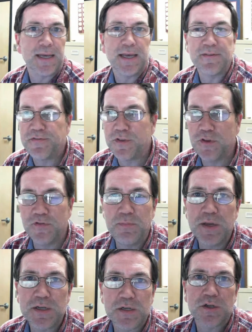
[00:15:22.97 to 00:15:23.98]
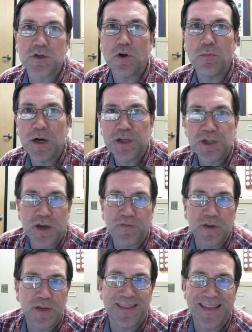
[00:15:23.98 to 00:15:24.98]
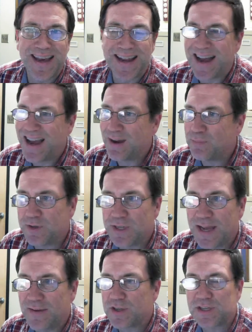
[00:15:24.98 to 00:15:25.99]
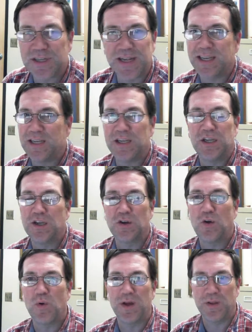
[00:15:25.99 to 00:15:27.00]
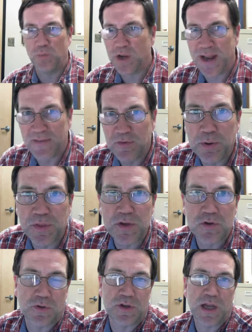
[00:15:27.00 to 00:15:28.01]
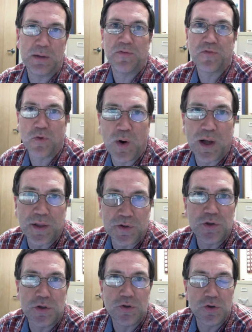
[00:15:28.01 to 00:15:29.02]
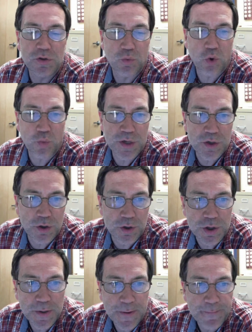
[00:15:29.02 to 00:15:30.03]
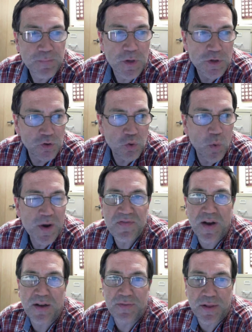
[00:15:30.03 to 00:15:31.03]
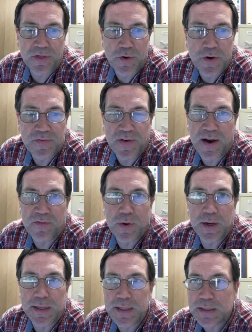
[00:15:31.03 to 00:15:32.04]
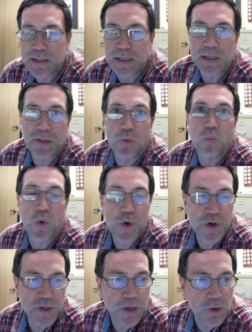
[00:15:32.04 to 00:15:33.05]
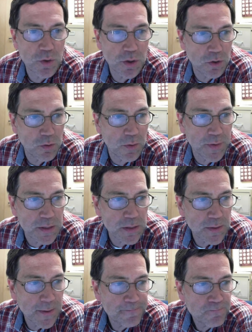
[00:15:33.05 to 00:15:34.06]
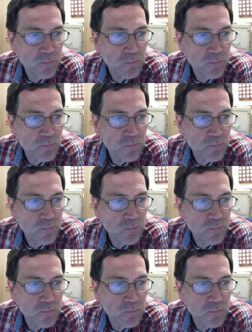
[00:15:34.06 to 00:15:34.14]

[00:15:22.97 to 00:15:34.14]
if you've missed so much of it that I would have to say, you know what, we're going to have to put this on the table for a while until you do some more research. So 25 out of 35 really is the worst that you can do on this.